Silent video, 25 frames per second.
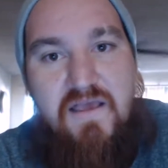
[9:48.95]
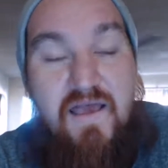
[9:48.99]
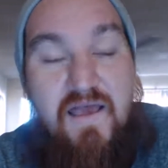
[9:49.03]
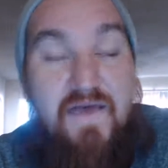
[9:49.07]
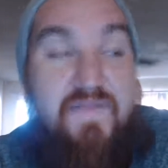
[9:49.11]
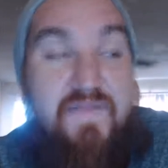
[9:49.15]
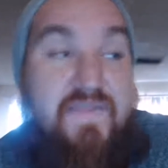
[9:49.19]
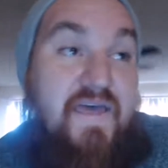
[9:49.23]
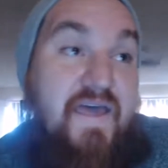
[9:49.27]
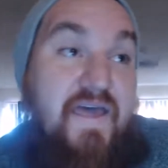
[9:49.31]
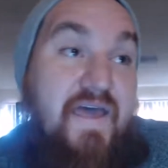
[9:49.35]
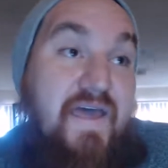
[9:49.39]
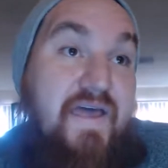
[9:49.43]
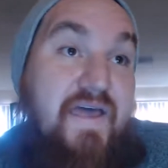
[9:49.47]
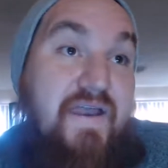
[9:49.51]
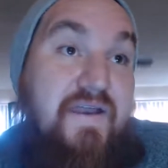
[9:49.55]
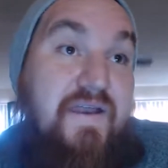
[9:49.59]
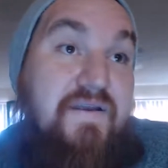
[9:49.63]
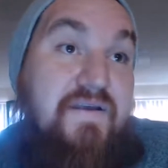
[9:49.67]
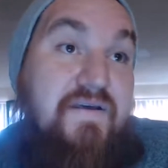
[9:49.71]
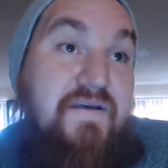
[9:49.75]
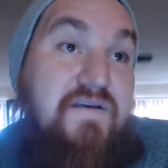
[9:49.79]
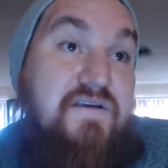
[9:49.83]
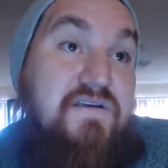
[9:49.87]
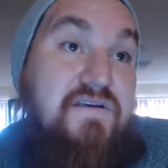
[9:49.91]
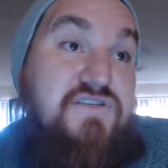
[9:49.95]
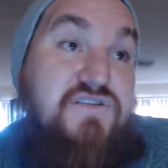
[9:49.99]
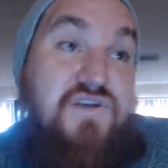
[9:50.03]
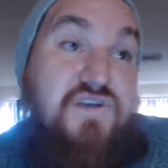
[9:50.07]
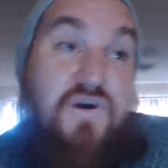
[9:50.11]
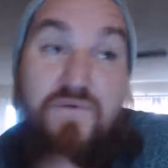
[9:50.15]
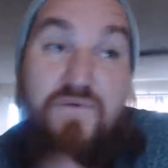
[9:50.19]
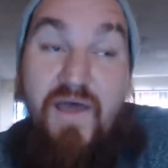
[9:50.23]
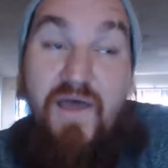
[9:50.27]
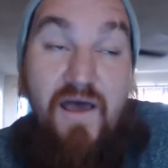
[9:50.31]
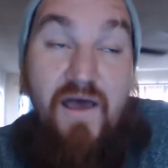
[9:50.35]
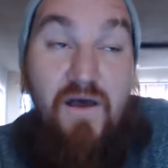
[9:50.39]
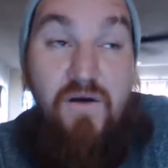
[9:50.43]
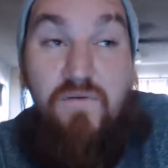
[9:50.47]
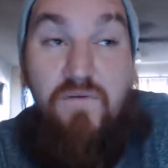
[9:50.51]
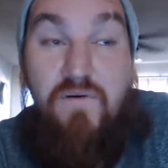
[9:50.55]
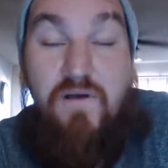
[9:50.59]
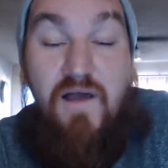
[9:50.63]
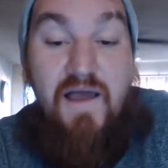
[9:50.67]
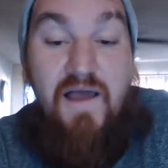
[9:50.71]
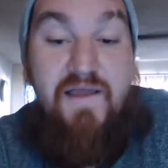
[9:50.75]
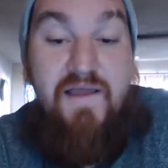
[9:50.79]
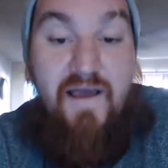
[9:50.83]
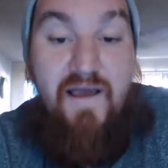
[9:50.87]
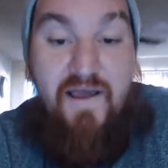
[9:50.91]
And then, so now
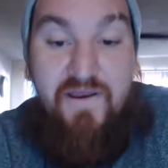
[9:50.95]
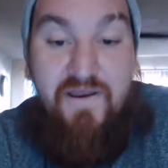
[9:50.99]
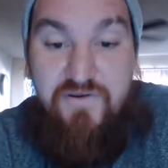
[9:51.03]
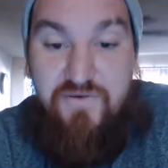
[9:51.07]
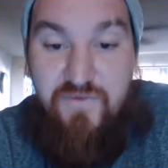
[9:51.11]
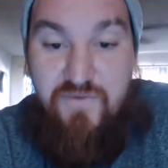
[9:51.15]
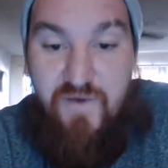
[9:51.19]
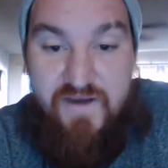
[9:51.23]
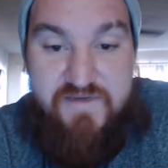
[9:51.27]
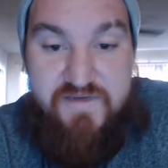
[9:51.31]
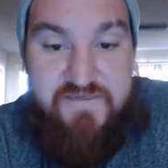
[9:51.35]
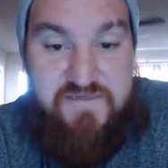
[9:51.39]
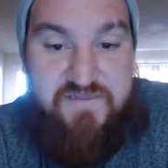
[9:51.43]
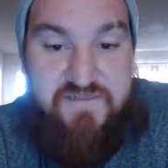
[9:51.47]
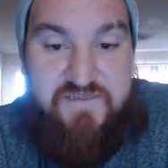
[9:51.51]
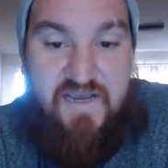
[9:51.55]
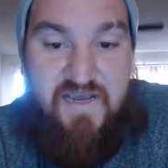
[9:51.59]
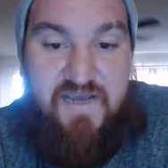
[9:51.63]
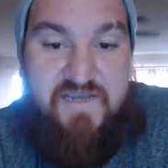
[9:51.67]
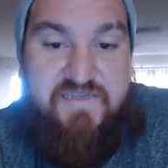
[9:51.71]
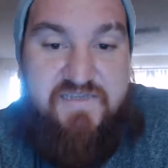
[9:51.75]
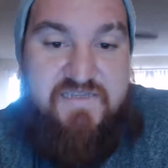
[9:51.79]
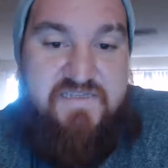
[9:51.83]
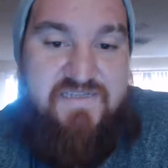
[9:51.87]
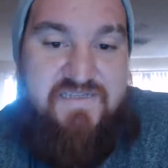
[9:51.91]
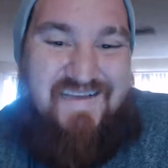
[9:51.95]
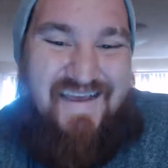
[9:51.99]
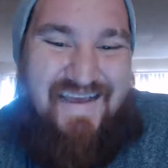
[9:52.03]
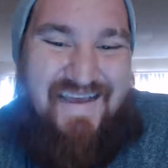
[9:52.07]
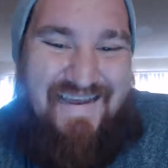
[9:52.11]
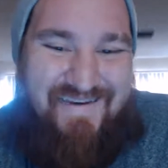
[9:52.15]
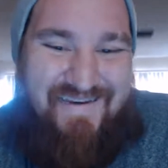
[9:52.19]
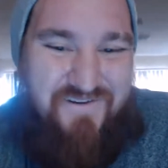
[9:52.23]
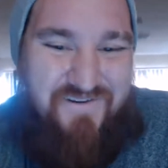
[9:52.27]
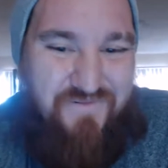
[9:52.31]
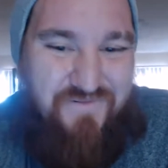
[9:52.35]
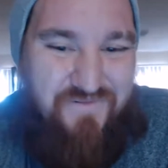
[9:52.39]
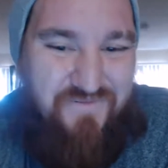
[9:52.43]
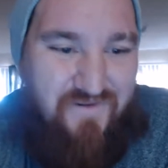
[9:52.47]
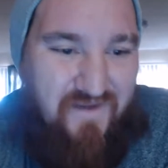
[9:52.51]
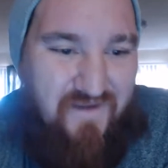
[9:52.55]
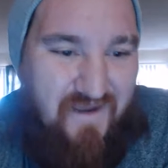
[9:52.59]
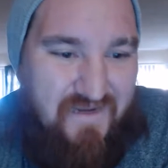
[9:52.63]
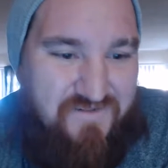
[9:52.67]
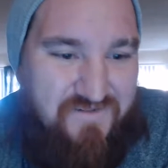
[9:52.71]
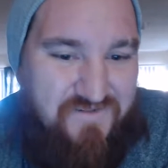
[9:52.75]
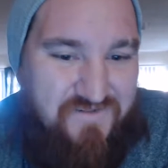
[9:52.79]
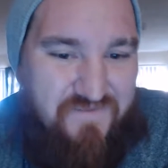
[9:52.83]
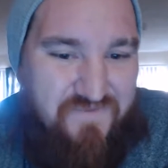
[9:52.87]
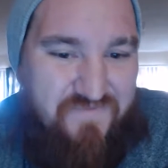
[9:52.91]
I, I do exercises, I do,
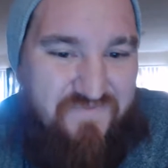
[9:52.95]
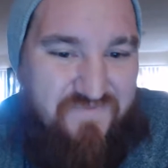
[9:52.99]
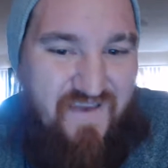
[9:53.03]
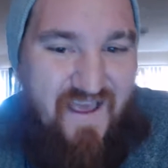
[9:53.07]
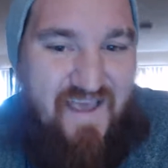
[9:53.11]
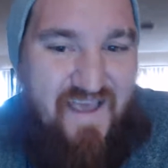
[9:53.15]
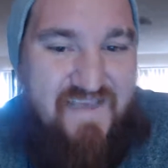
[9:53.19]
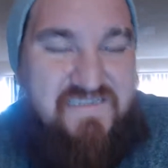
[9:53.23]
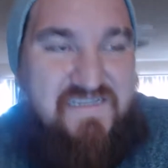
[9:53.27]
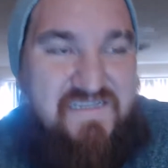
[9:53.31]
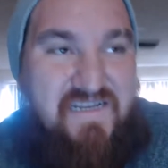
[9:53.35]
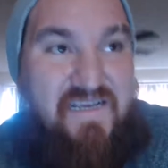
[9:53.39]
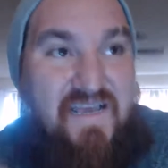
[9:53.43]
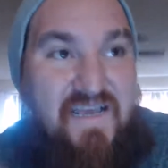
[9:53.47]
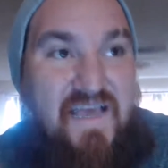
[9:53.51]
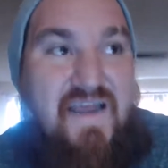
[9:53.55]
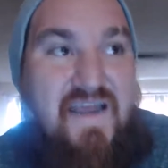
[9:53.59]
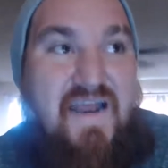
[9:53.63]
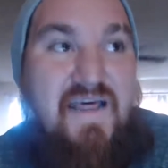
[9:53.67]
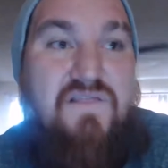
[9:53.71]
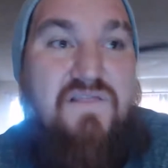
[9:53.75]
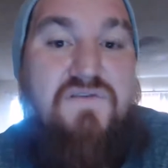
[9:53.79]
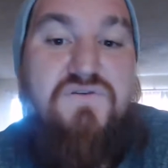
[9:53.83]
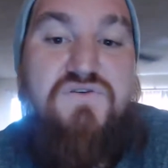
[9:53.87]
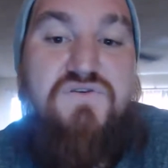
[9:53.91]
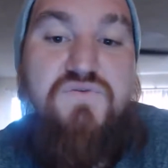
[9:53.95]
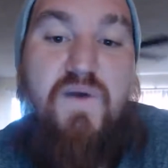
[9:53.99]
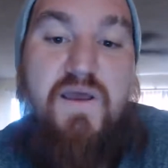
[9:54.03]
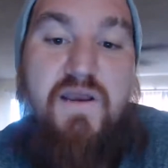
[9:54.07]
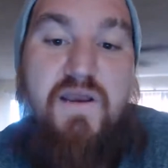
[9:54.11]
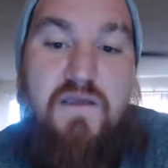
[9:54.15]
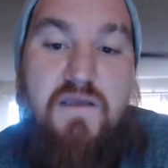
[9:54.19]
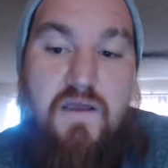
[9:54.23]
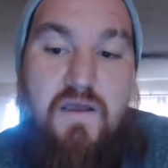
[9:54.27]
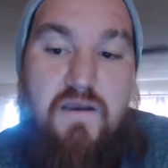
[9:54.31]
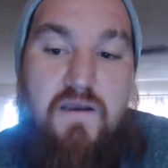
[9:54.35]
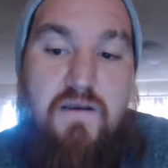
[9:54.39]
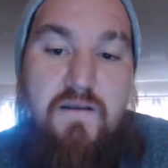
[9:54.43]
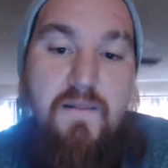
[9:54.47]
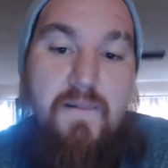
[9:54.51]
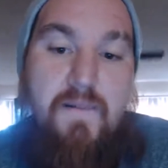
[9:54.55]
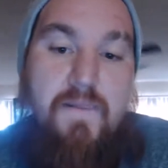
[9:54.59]
I do some fasting, and I lose weight again.